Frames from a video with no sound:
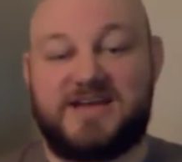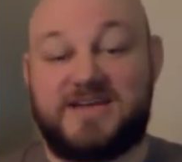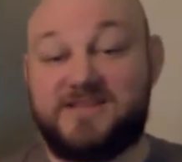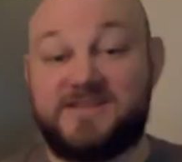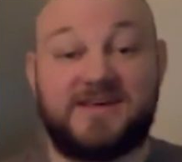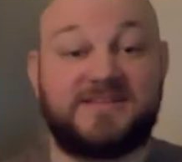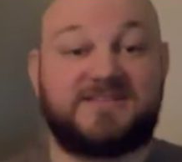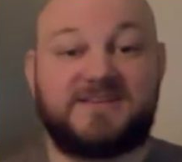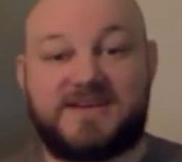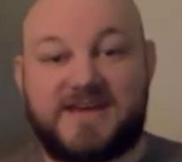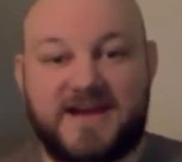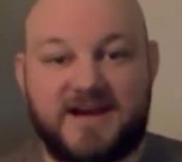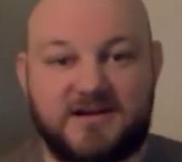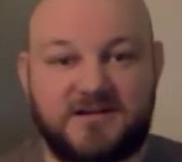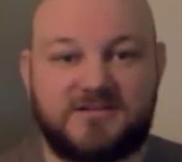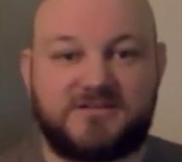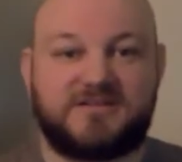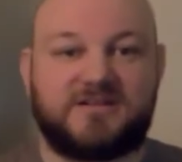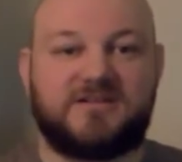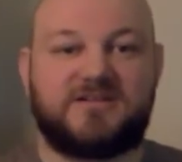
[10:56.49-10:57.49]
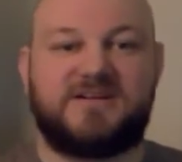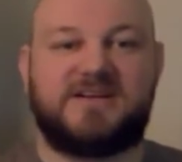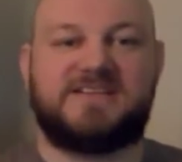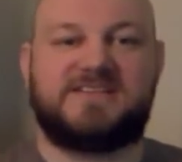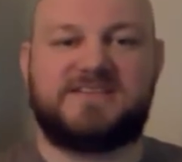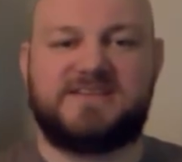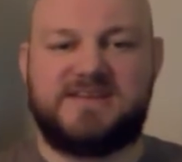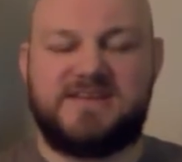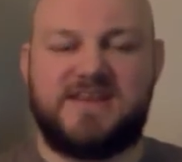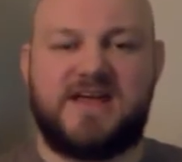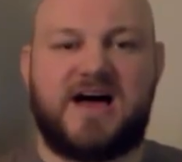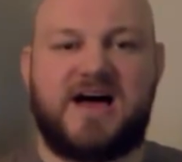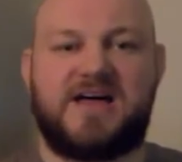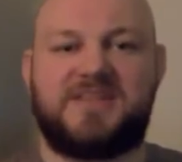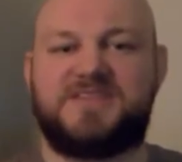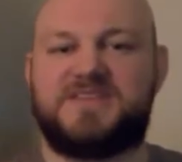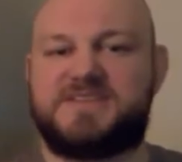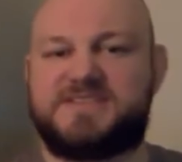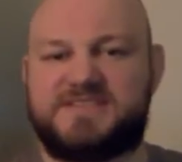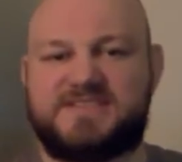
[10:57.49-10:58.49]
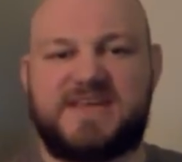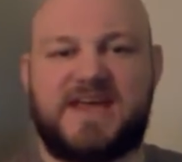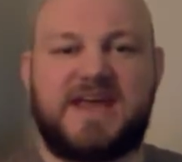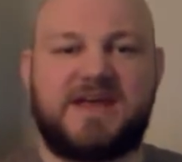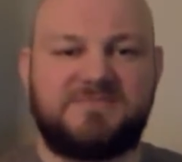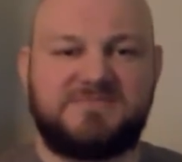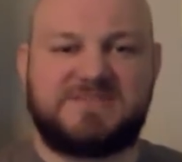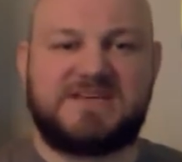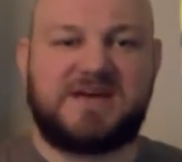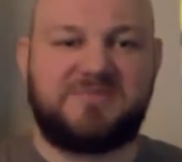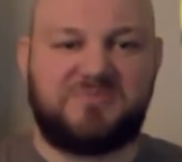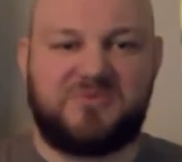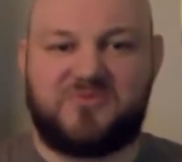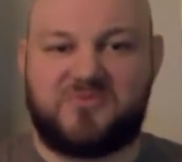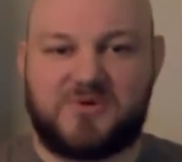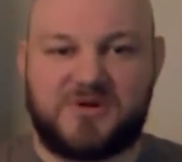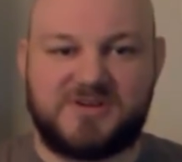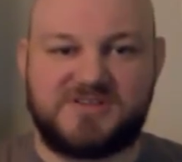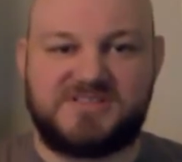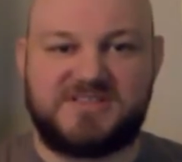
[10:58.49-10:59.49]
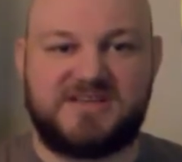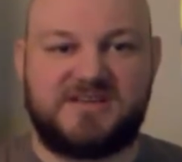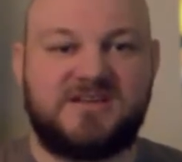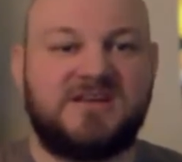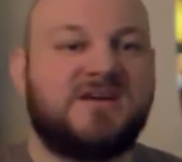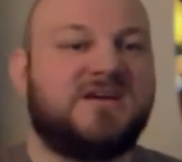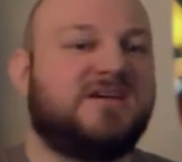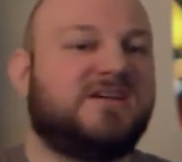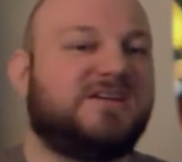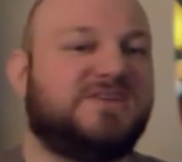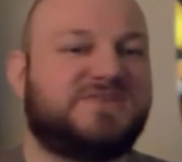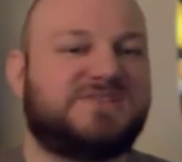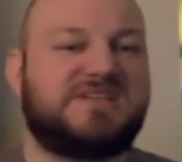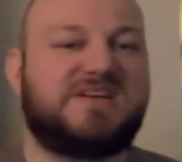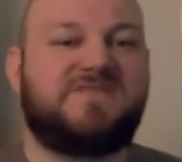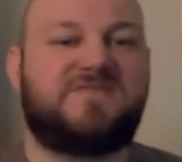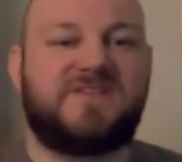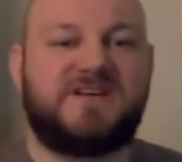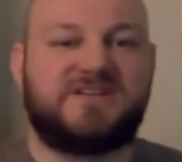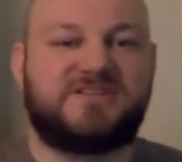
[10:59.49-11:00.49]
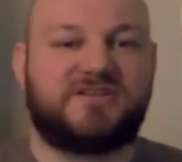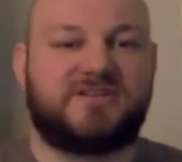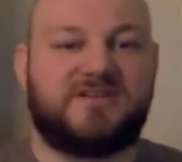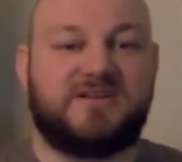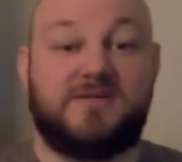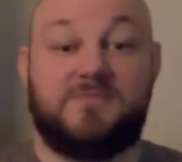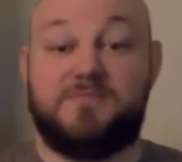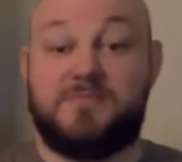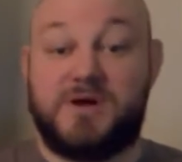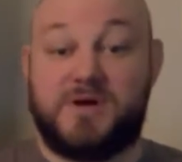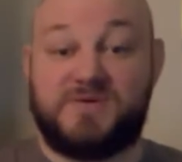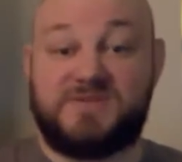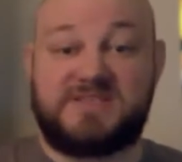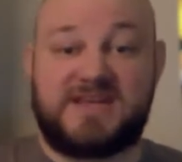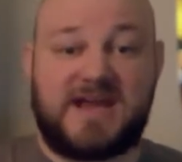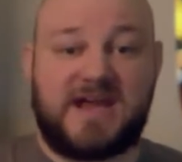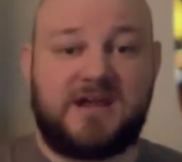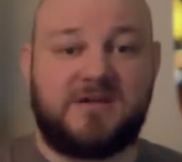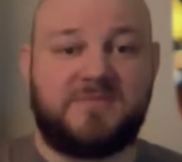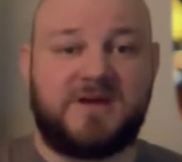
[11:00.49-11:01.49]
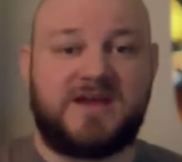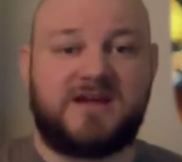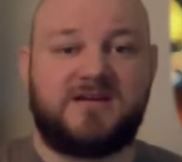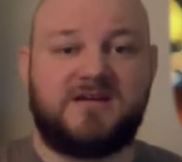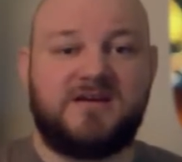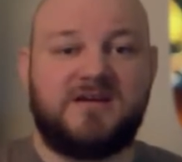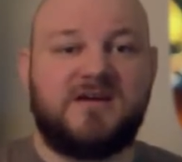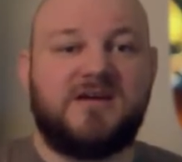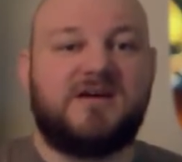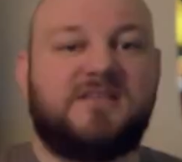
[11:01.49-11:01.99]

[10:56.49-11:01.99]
in that the character is not the same type of person you see featured in most anime